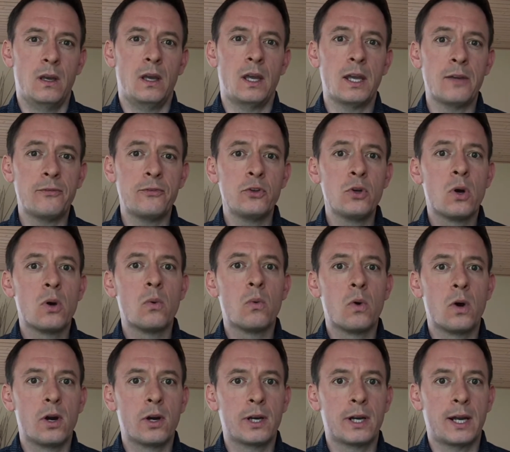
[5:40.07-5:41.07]
If your
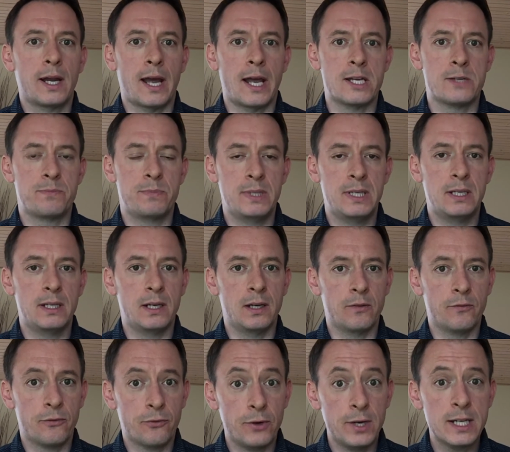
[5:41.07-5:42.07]
work has been
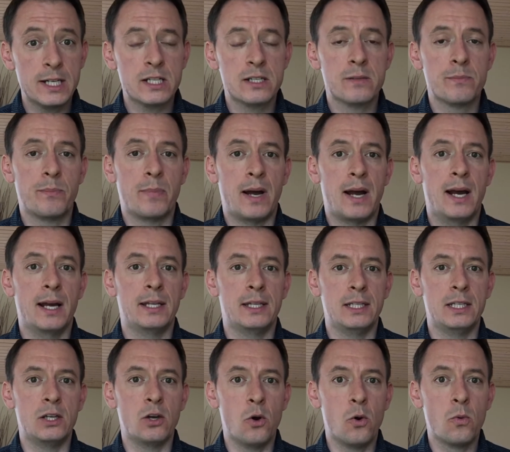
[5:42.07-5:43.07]
infringed by
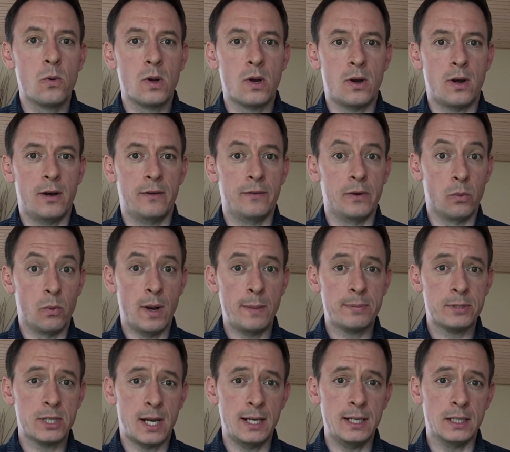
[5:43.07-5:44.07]
the owner of a
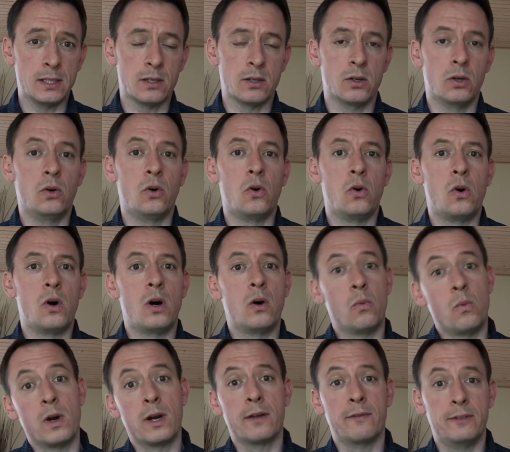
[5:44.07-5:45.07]
website
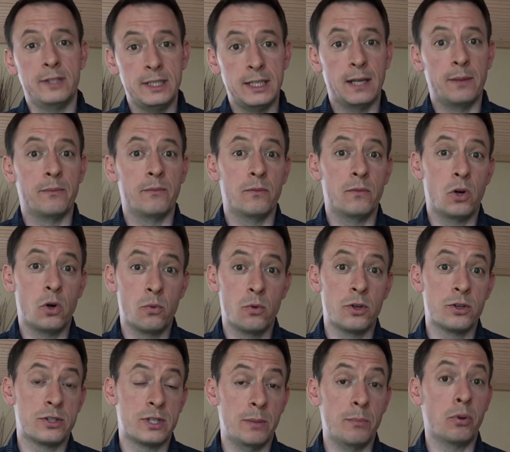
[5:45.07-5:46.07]
or one of the
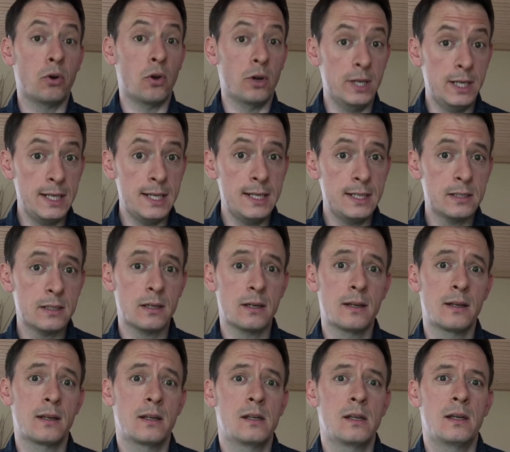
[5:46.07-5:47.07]
owner's employees,
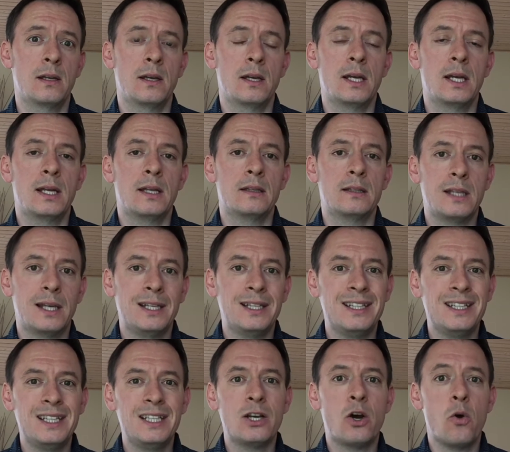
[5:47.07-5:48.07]
then
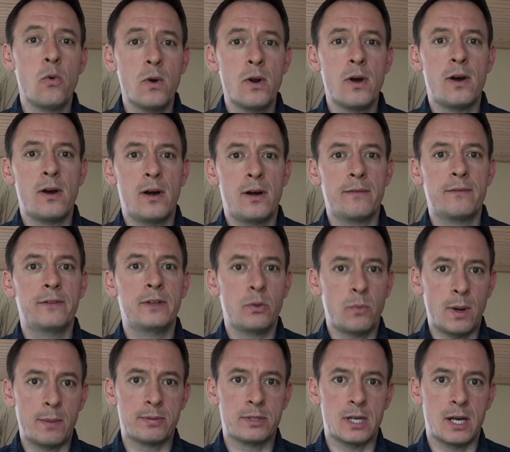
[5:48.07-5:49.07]
the owner of the
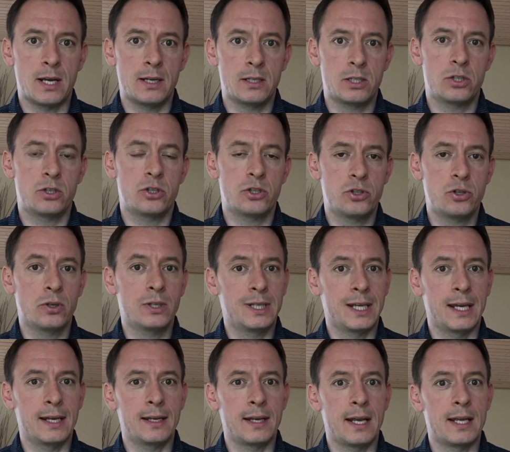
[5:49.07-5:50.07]
website should
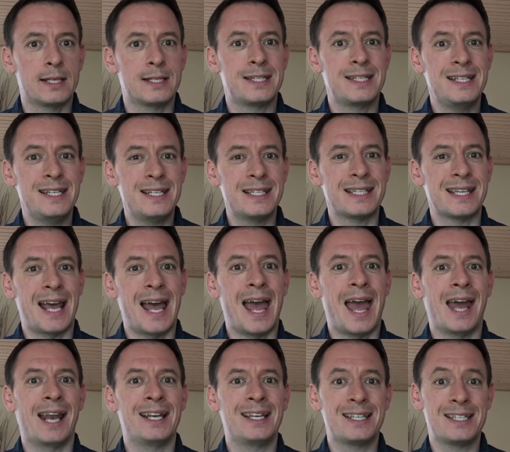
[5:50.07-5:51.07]
get a cease
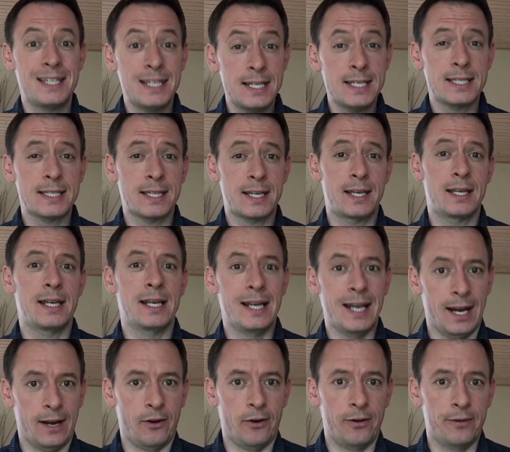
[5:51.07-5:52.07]
and desist
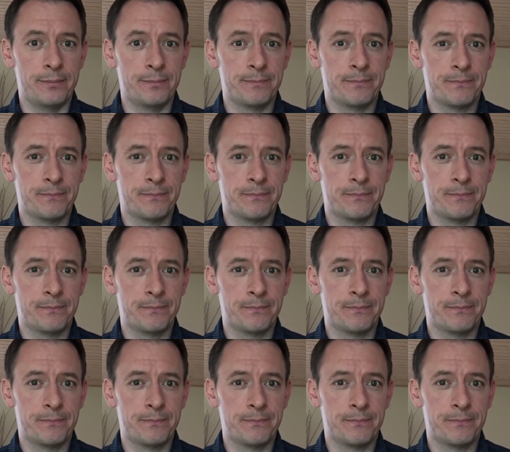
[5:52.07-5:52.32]
letter.